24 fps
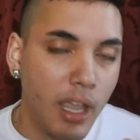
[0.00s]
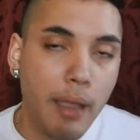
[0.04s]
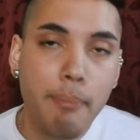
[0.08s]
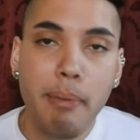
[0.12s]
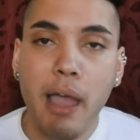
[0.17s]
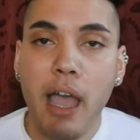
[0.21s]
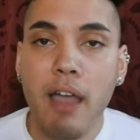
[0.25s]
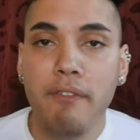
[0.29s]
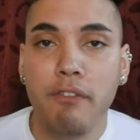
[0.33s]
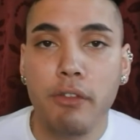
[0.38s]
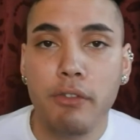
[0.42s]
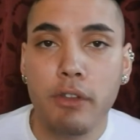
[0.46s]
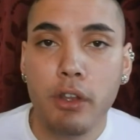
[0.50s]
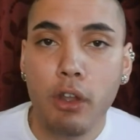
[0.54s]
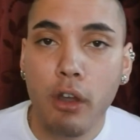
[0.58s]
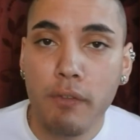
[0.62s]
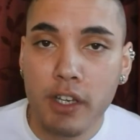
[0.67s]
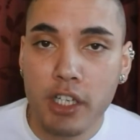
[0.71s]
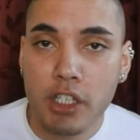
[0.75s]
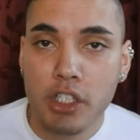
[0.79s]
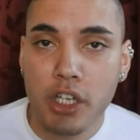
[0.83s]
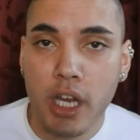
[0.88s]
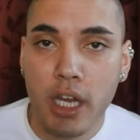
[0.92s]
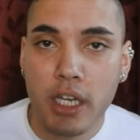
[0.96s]
apart from the
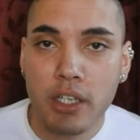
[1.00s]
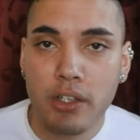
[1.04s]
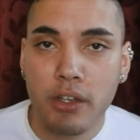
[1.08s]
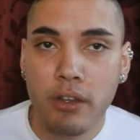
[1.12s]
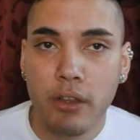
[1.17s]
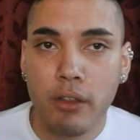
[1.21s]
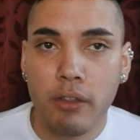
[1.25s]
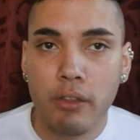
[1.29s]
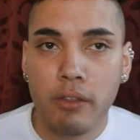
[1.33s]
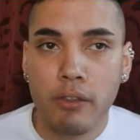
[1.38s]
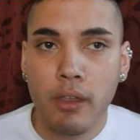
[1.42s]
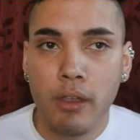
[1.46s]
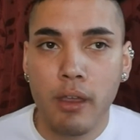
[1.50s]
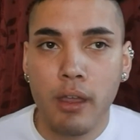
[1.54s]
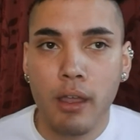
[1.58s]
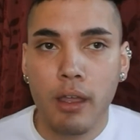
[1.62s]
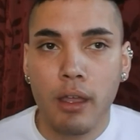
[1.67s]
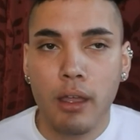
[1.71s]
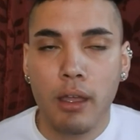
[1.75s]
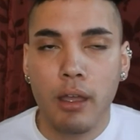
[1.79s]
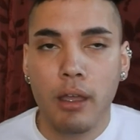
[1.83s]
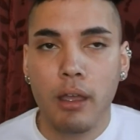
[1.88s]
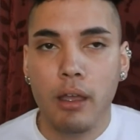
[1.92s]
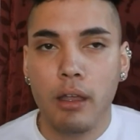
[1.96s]
obvious changes,
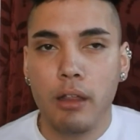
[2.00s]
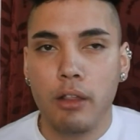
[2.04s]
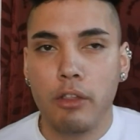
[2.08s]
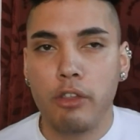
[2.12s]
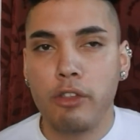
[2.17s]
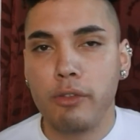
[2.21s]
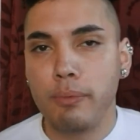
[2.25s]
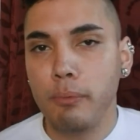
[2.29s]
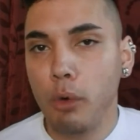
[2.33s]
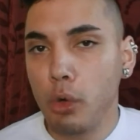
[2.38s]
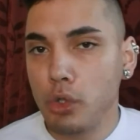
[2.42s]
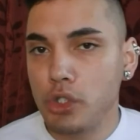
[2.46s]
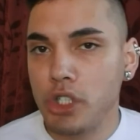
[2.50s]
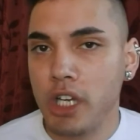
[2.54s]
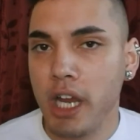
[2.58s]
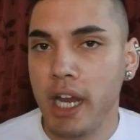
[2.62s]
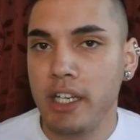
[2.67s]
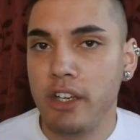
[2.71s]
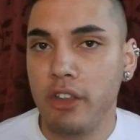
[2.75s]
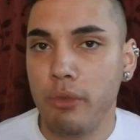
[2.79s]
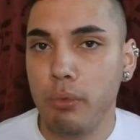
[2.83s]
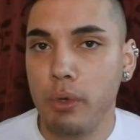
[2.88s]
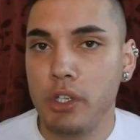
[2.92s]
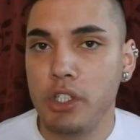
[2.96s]
small
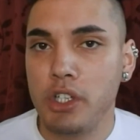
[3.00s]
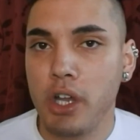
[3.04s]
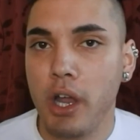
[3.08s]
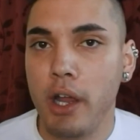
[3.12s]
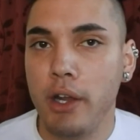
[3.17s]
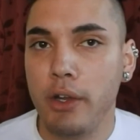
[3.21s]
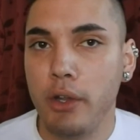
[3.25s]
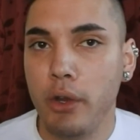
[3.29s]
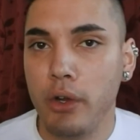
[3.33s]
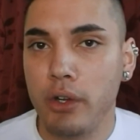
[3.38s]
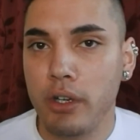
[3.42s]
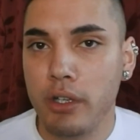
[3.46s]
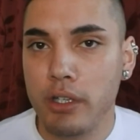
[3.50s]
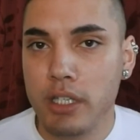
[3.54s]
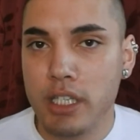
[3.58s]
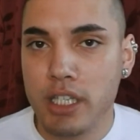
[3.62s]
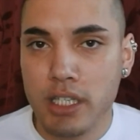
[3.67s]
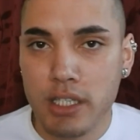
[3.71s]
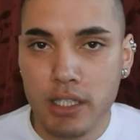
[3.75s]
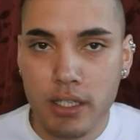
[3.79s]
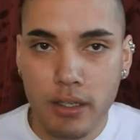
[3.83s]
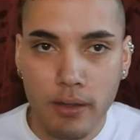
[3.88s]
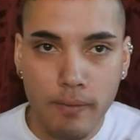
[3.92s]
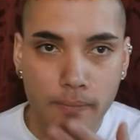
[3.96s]
changes which I
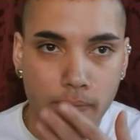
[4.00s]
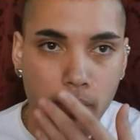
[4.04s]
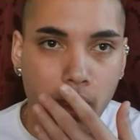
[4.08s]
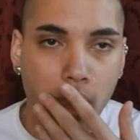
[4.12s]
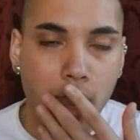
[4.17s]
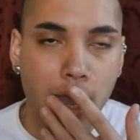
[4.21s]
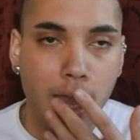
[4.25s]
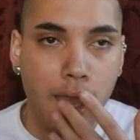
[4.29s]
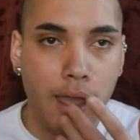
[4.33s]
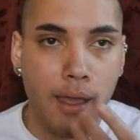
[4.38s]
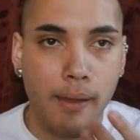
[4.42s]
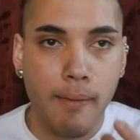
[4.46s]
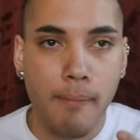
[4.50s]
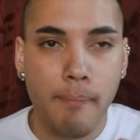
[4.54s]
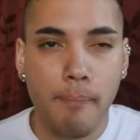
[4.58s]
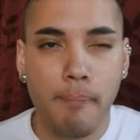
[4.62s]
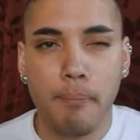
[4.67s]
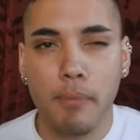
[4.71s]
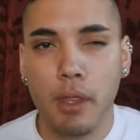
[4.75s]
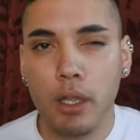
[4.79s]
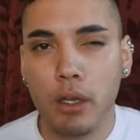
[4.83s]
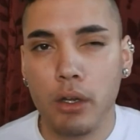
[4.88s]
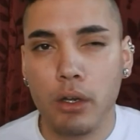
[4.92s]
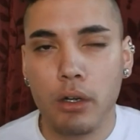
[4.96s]
noticed
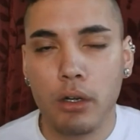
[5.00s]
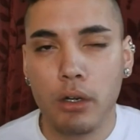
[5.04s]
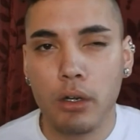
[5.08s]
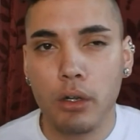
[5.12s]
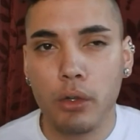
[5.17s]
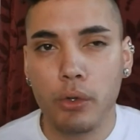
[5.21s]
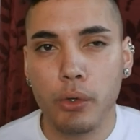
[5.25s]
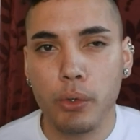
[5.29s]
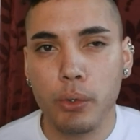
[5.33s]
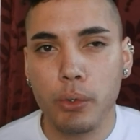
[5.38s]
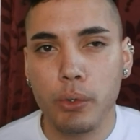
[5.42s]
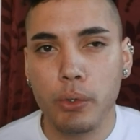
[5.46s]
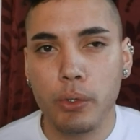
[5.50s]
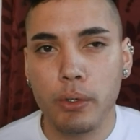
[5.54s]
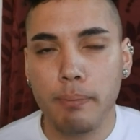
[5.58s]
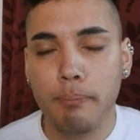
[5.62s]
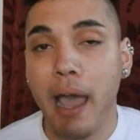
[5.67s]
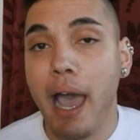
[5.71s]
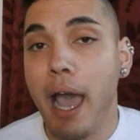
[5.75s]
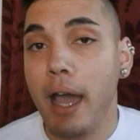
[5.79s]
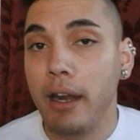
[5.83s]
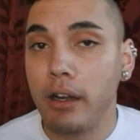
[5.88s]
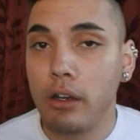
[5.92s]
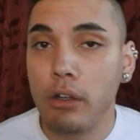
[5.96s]
include
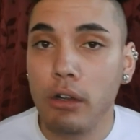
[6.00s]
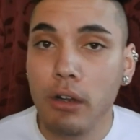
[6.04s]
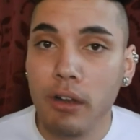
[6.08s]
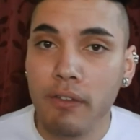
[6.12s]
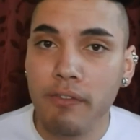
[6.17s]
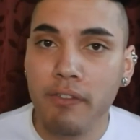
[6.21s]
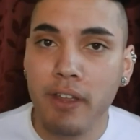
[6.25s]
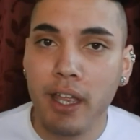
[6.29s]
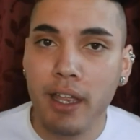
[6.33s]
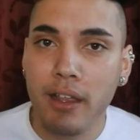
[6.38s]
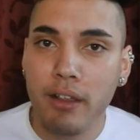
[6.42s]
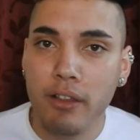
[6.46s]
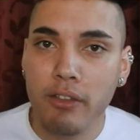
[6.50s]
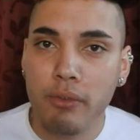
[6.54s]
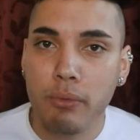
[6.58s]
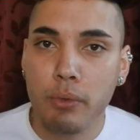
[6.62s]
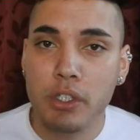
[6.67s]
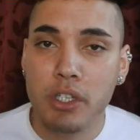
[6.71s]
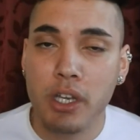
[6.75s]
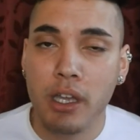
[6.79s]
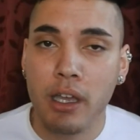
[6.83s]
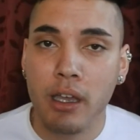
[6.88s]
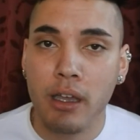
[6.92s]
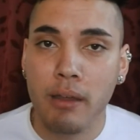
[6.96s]
particle effects,
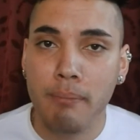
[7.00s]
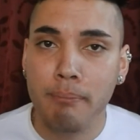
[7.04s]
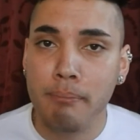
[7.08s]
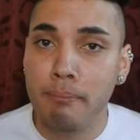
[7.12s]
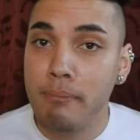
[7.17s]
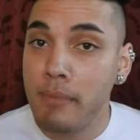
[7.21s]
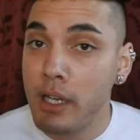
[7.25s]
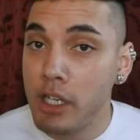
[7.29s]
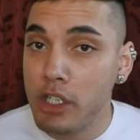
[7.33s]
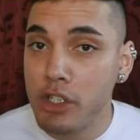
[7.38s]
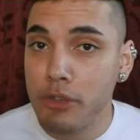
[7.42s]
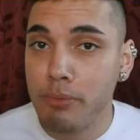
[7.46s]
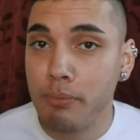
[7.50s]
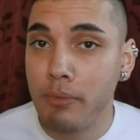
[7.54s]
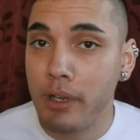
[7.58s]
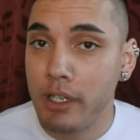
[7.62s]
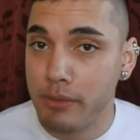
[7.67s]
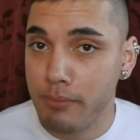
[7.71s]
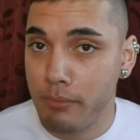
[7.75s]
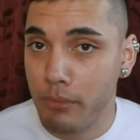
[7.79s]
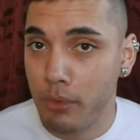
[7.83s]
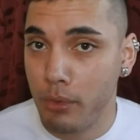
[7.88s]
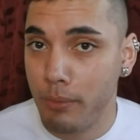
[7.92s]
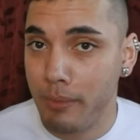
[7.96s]
which are much,
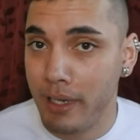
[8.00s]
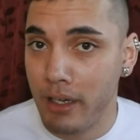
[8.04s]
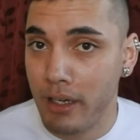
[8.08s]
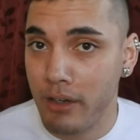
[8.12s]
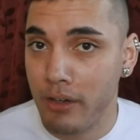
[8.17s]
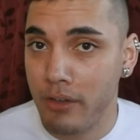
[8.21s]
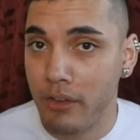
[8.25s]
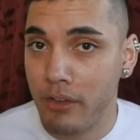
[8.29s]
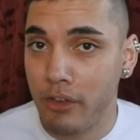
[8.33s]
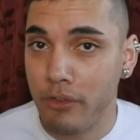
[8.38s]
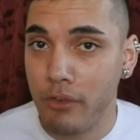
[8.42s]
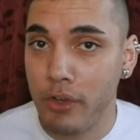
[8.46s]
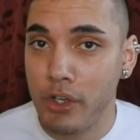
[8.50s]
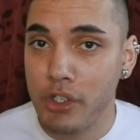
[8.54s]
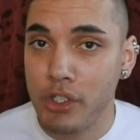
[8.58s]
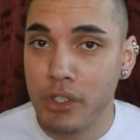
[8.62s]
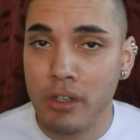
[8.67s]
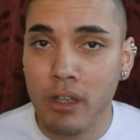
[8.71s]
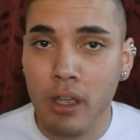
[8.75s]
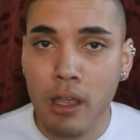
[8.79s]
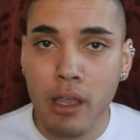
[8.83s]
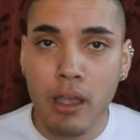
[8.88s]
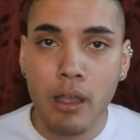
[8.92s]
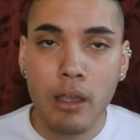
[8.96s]
much more better in this
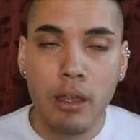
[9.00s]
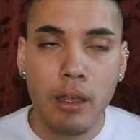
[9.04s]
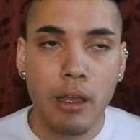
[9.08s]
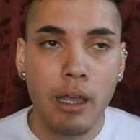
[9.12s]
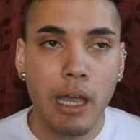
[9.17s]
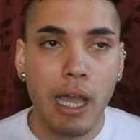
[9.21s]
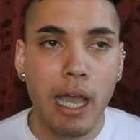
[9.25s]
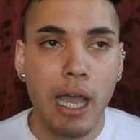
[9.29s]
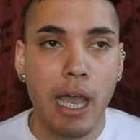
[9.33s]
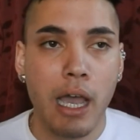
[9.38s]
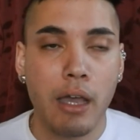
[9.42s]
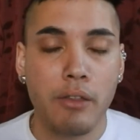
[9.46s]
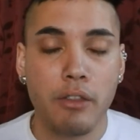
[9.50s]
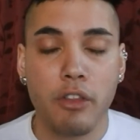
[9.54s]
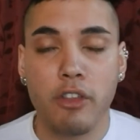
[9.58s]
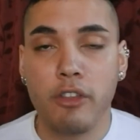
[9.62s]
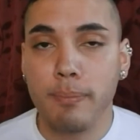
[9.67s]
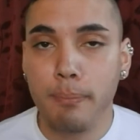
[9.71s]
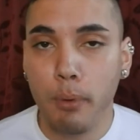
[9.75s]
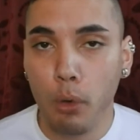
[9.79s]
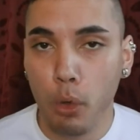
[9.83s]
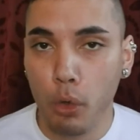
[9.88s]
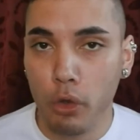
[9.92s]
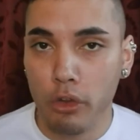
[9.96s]
version. The
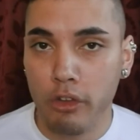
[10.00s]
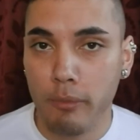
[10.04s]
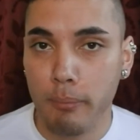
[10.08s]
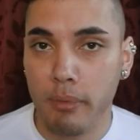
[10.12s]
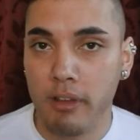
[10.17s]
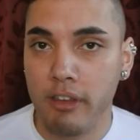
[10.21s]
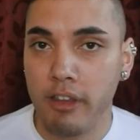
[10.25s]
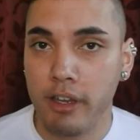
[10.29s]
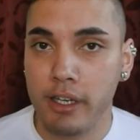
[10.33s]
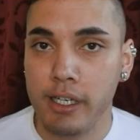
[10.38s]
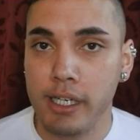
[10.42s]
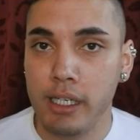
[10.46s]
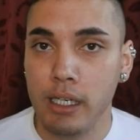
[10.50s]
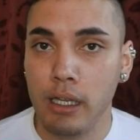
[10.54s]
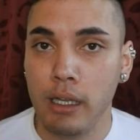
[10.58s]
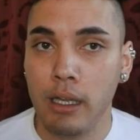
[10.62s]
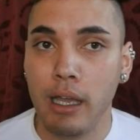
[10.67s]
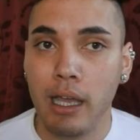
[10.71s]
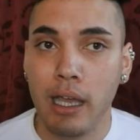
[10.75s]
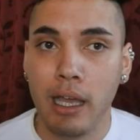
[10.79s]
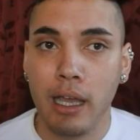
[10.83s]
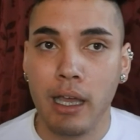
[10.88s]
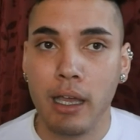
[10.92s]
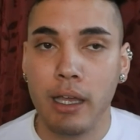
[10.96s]
spores in
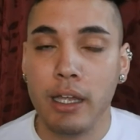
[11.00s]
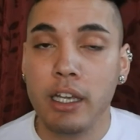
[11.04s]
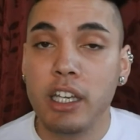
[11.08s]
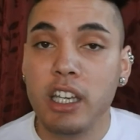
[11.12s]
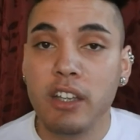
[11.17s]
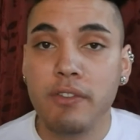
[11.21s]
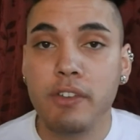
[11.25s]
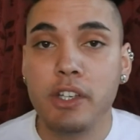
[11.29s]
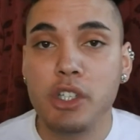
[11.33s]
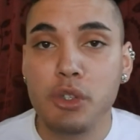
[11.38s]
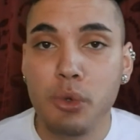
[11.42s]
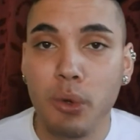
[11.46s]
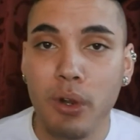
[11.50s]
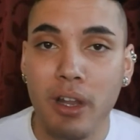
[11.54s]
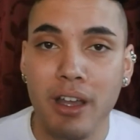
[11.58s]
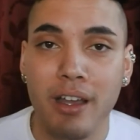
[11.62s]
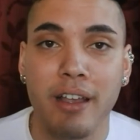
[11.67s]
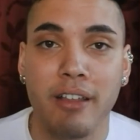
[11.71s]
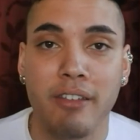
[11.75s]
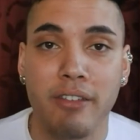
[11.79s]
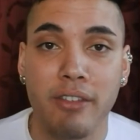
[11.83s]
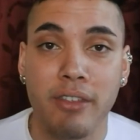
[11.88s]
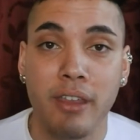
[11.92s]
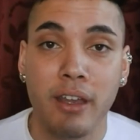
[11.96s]
particular are
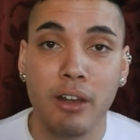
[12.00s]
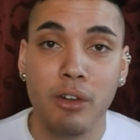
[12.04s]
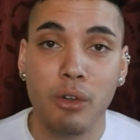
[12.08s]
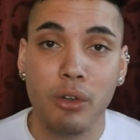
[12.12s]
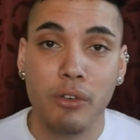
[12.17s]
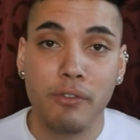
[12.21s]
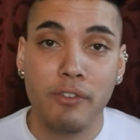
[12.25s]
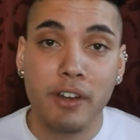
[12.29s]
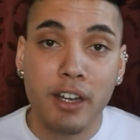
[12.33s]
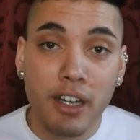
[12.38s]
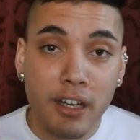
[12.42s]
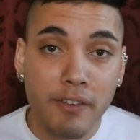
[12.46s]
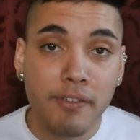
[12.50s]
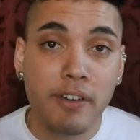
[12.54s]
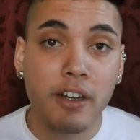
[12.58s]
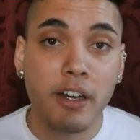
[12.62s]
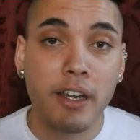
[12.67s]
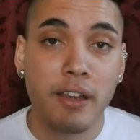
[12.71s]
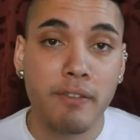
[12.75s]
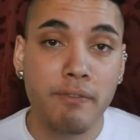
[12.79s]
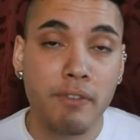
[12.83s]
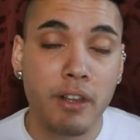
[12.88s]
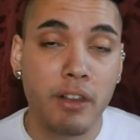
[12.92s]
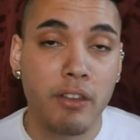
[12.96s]
individualized and they look very,
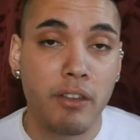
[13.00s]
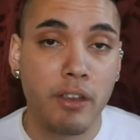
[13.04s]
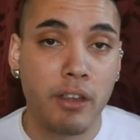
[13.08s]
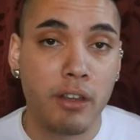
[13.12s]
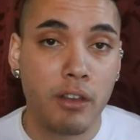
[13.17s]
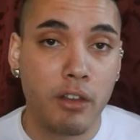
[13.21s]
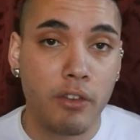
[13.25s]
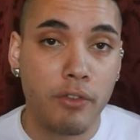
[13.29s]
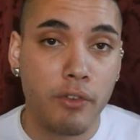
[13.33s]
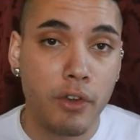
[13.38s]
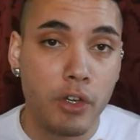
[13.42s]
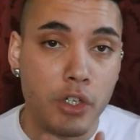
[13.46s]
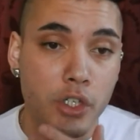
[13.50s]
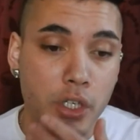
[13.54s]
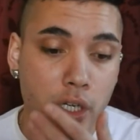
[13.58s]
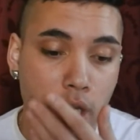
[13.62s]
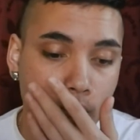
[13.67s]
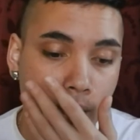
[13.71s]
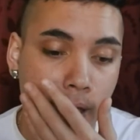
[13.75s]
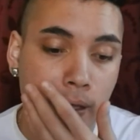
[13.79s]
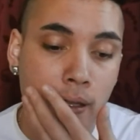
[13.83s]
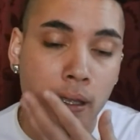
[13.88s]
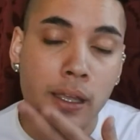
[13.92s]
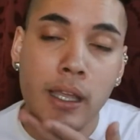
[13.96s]
very convincing in this version
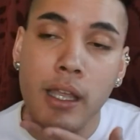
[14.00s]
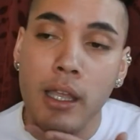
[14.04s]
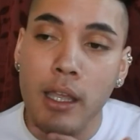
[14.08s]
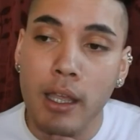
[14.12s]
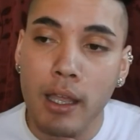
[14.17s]
here.